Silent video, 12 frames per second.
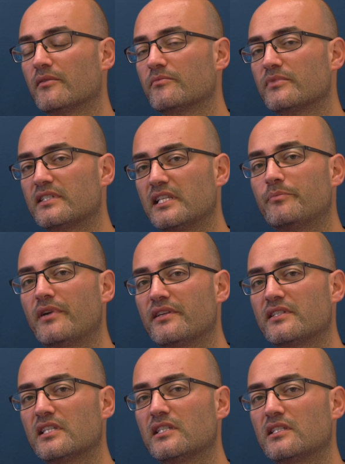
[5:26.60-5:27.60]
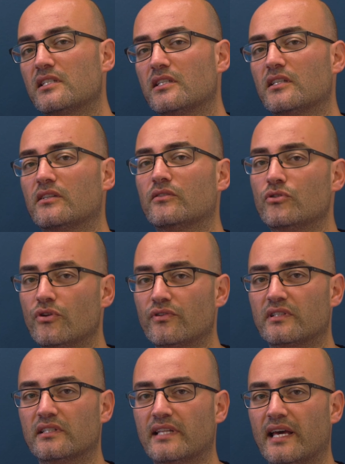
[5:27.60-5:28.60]
still present
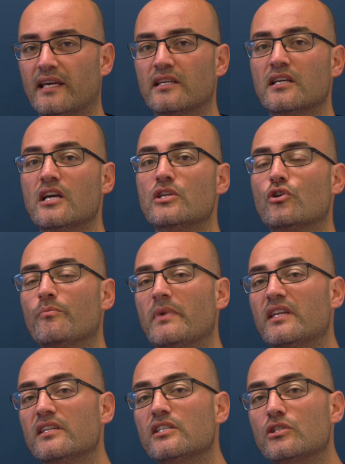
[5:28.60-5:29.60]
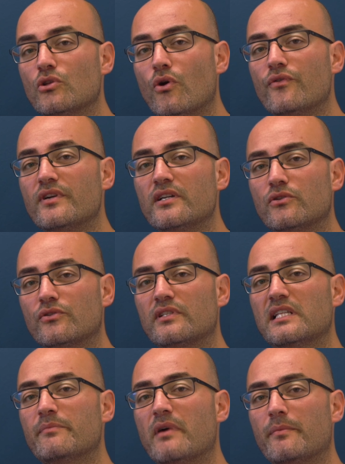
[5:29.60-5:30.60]
during the day. So many snorers or
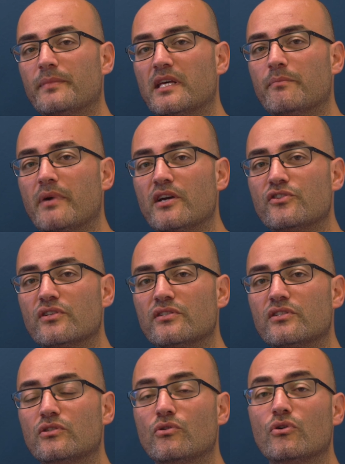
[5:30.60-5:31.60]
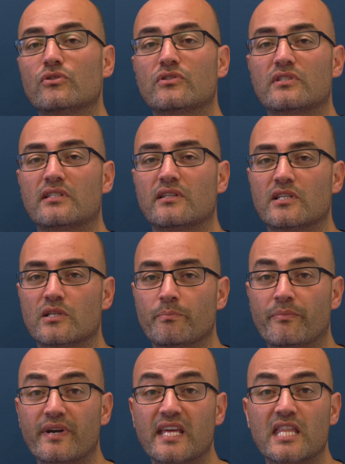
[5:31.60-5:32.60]
sleep apnea patients don't
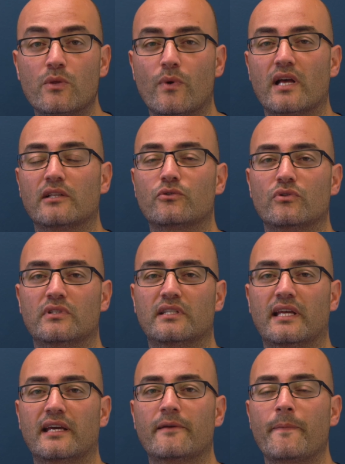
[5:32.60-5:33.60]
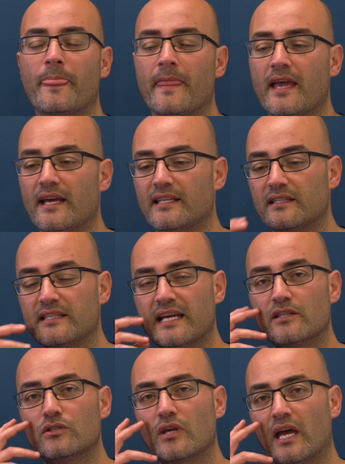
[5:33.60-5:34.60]
breathe well through the day, and they
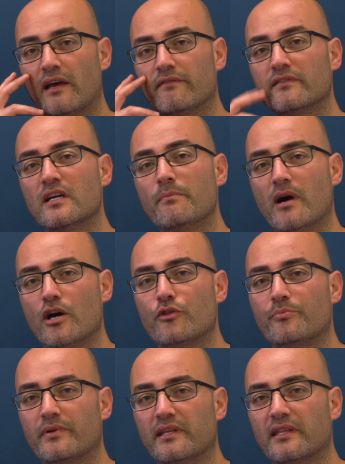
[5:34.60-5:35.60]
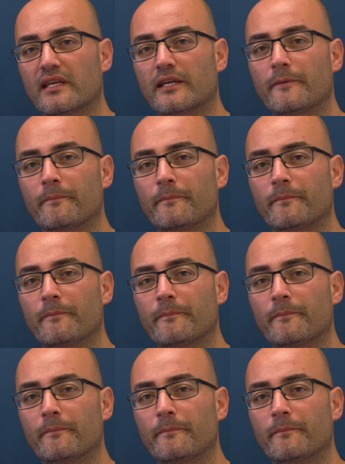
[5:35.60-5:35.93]
tend to have mouth breathing.